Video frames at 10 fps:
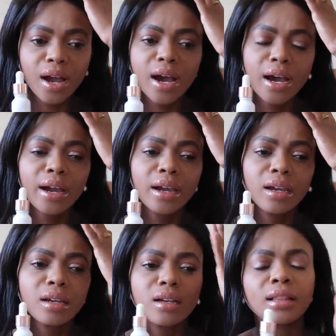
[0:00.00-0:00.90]

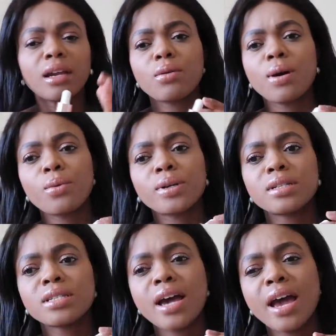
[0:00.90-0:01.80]
I think at
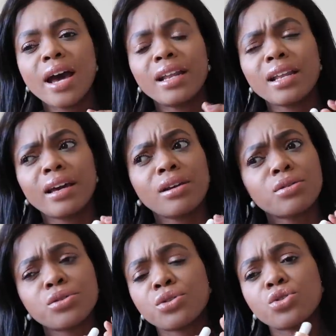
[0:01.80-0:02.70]
once I had like
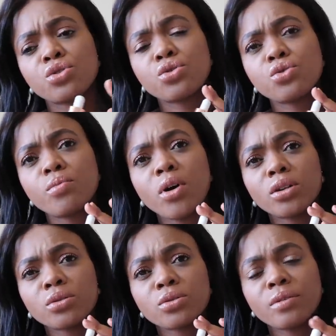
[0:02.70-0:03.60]
2
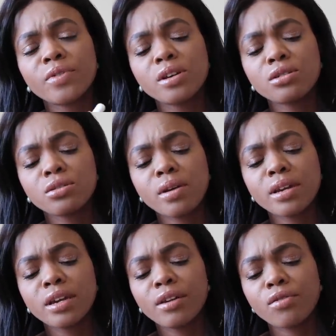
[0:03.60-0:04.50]
bottles of this, so I
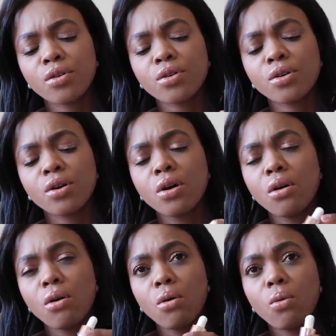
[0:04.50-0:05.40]
gave her
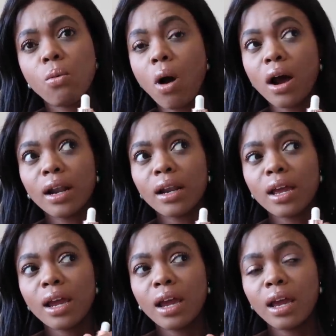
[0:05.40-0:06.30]
one,
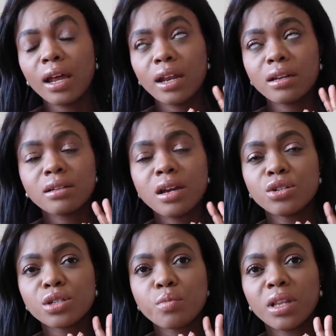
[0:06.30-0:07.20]
and it
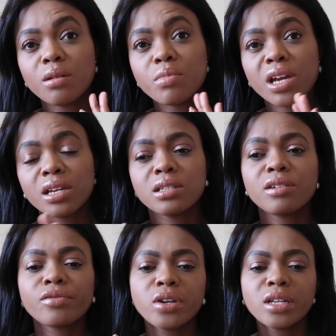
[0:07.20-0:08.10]
just made the biggest
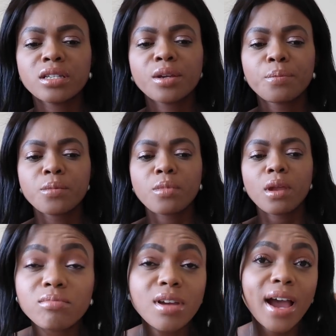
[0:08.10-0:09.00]
difference.
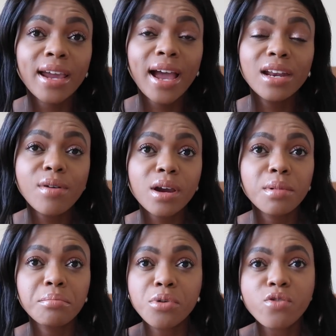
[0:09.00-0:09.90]
I highly
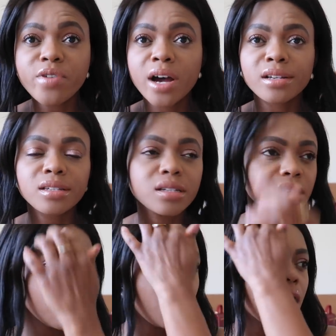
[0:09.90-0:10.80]
recommend both,
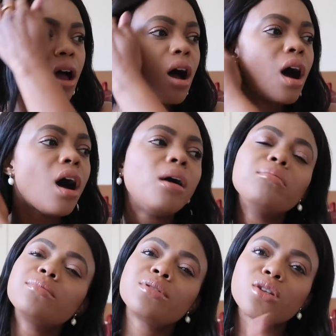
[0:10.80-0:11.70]
honestly.
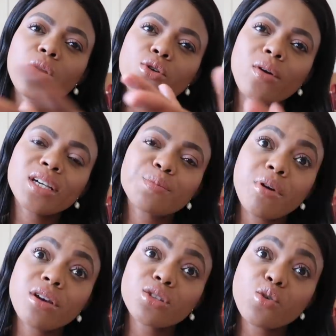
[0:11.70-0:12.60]
So your
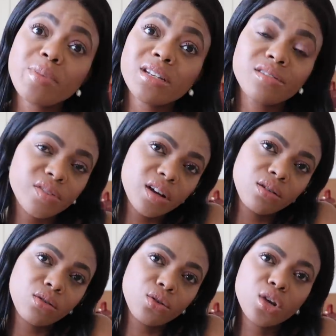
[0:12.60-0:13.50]
experience would be different.
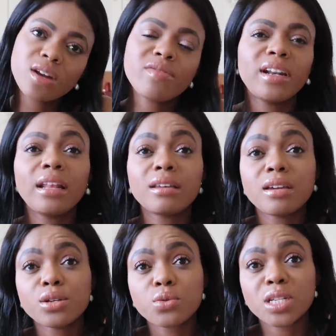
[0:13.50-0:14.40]
You know, you could find out the
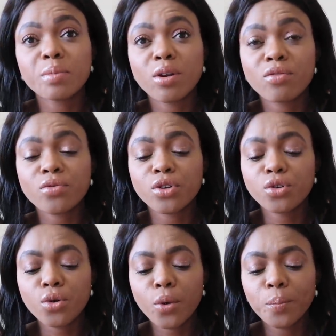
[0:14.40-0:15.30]
Kiehl's works better for
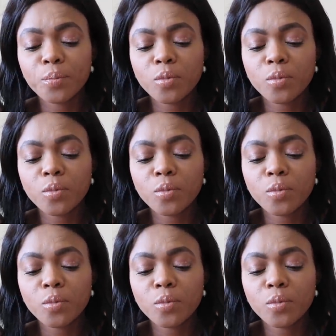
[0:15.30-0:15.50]
you.